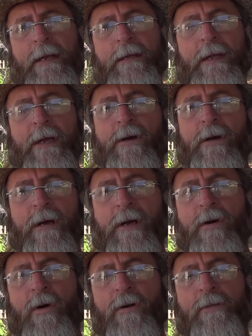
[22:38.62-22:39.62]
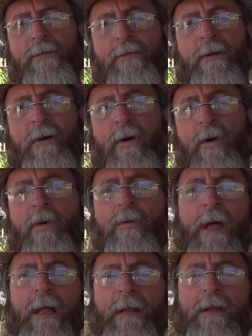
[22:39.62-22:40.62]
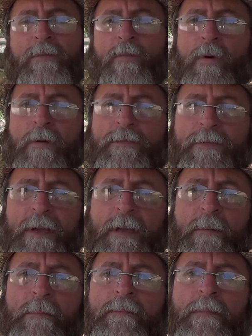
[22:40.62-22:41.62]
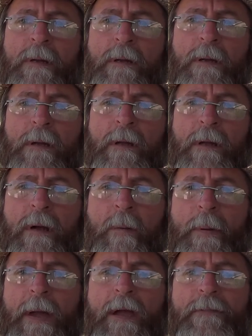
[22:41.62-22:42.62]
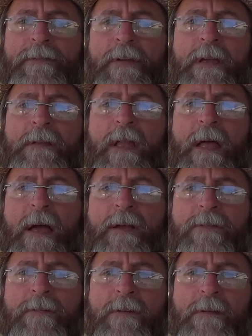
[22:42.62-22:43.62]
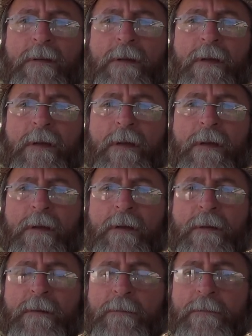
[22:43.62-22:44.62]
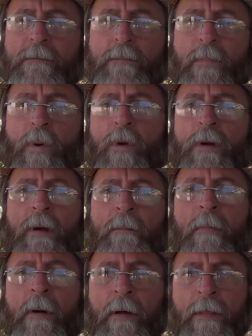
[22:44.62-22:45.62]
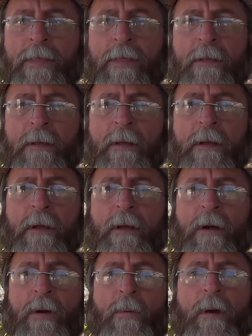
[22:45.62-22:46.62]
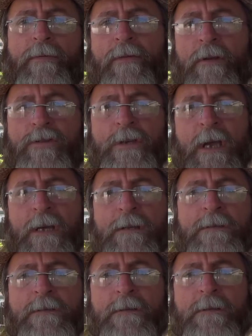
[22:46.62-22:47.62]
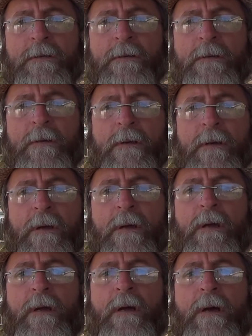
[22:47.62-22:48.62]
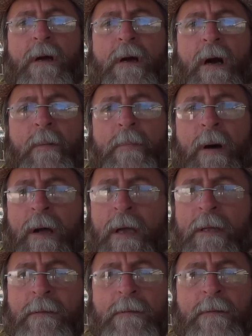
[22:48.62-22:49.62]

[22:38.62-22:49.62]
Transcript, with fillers: it, it it costs a whole lot less more to feed them. A bag of feed lasts more than a month, where for the chickens I'm buying